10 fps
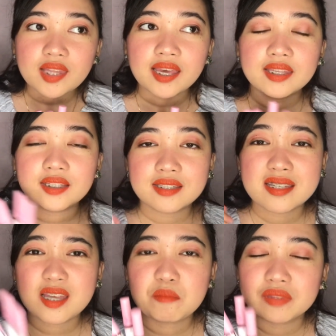And at the
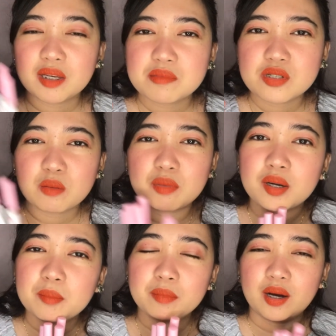same time,
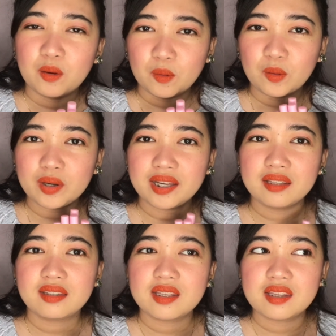sobrang bango.
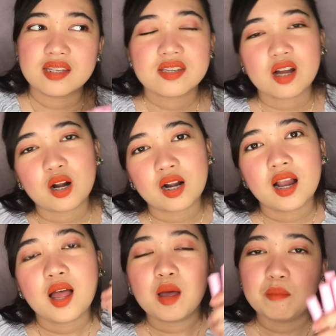And these
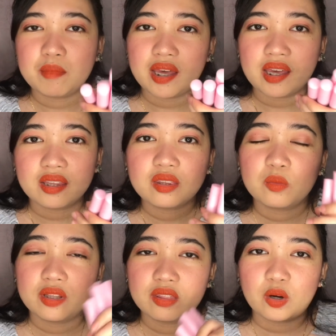are made
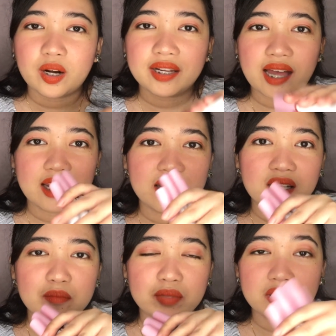with organic
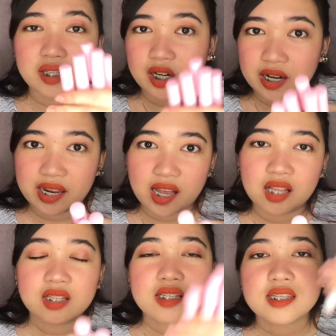
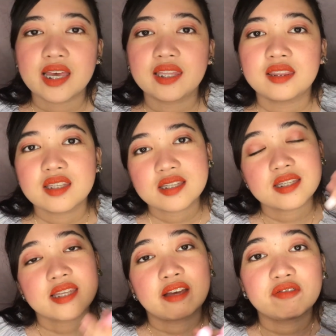materials. And
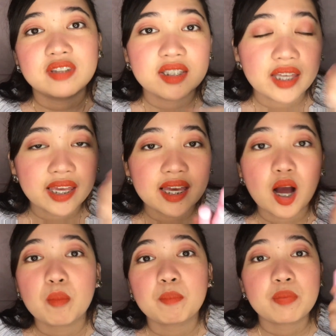this is FDA
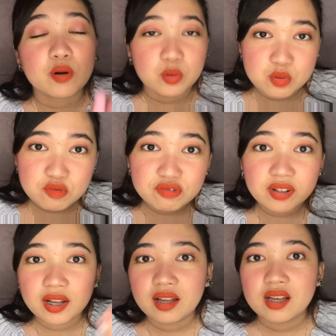approved.